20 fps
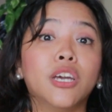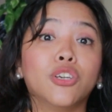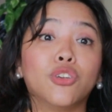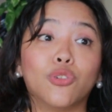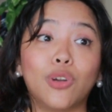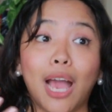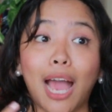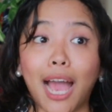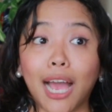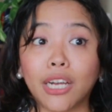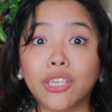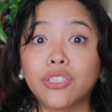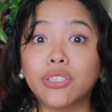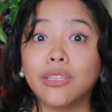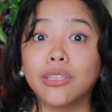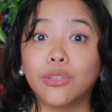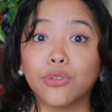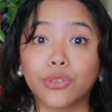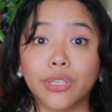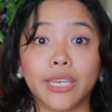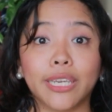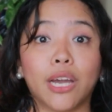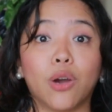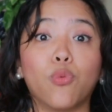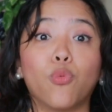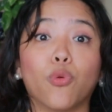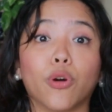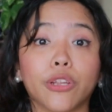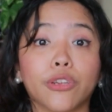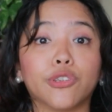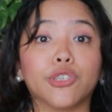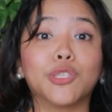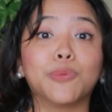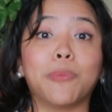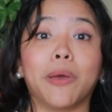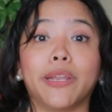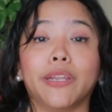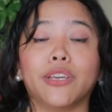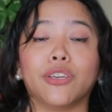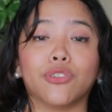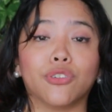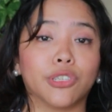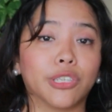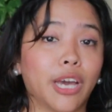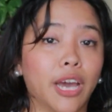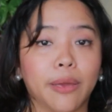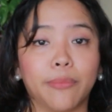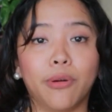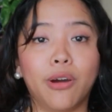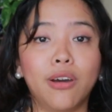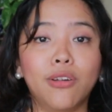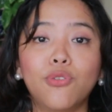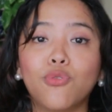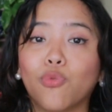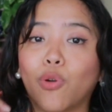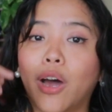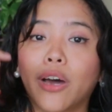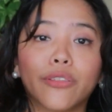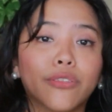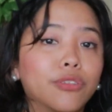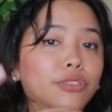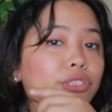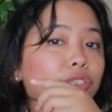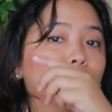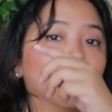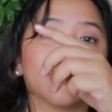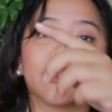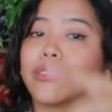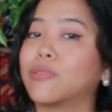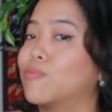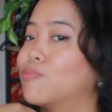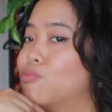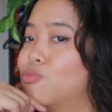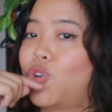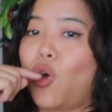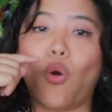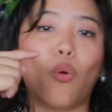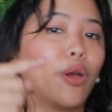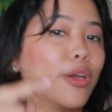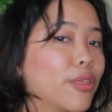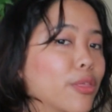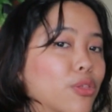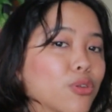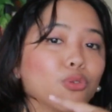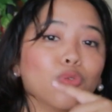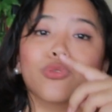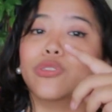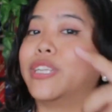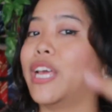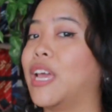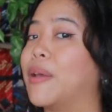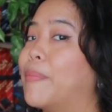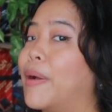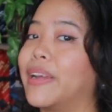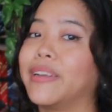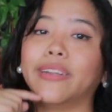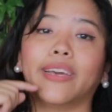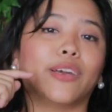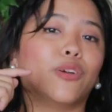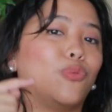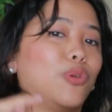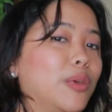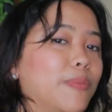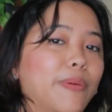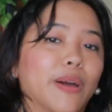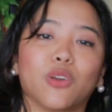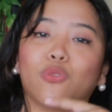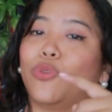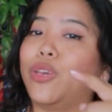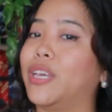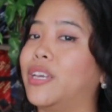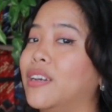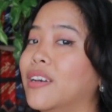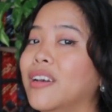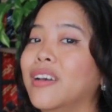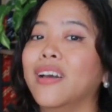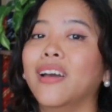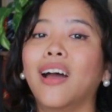you're actually looking at what you're spending your time on rather than just going through day by day, week by week